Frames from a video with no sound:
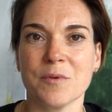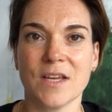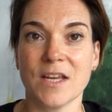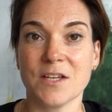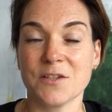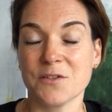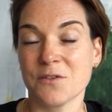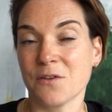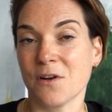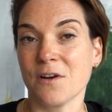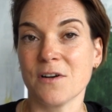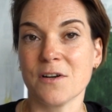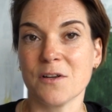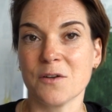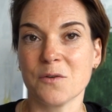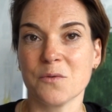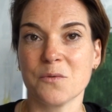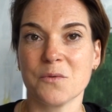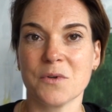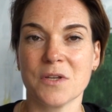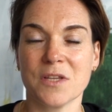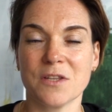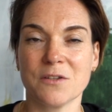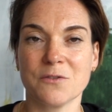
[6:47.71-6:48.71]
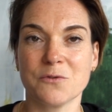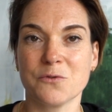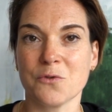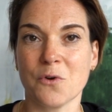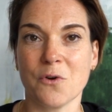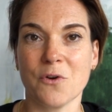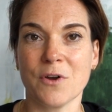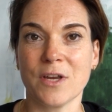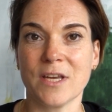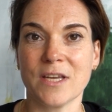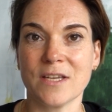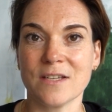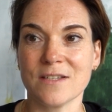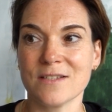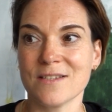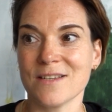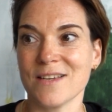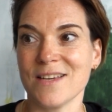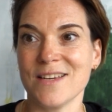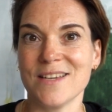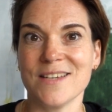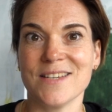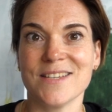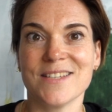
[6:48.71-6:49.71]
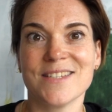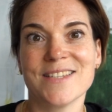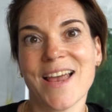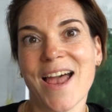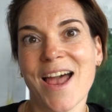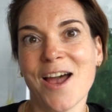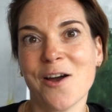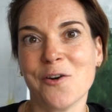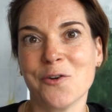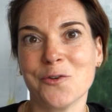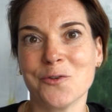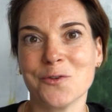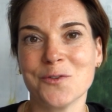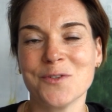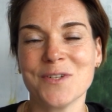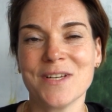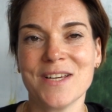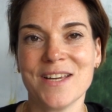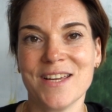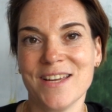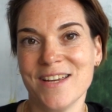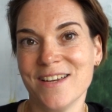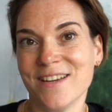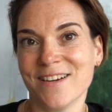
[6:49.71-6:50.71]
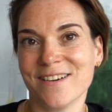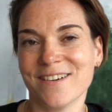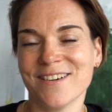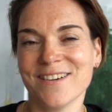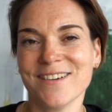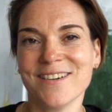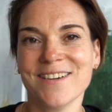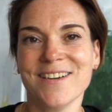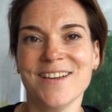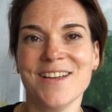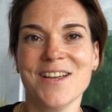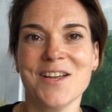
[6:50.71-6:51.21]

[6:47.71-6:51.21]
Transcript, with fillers: It started with drawings in town here